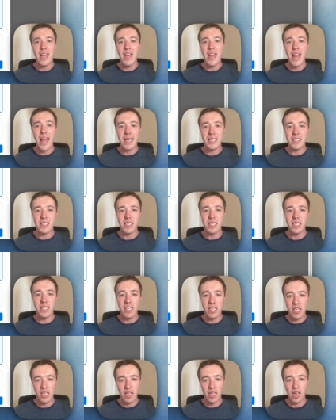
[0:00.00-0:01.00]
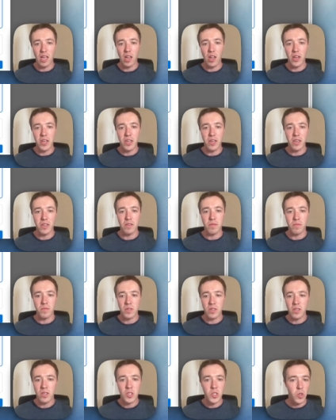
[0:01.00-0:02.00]
nested line
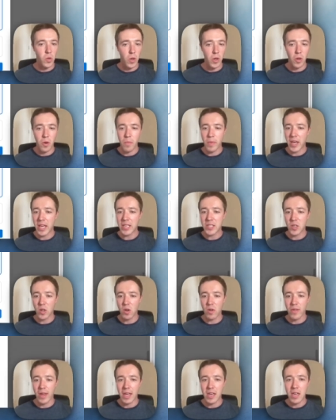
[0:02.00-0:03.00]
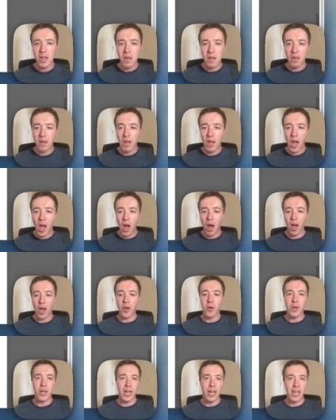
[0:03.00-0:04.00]
items. So I'm going to paste all of that in.
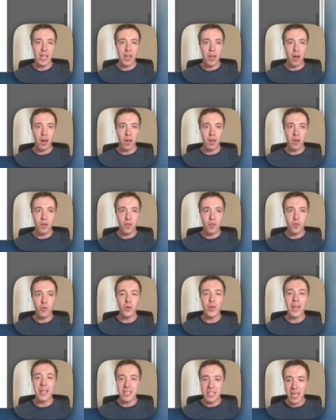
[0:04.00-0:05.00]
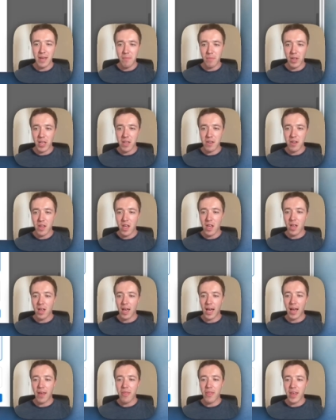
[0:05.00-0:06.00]
I'm going to click on create template,
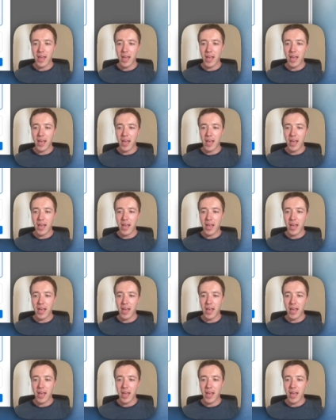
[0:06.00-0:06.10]
and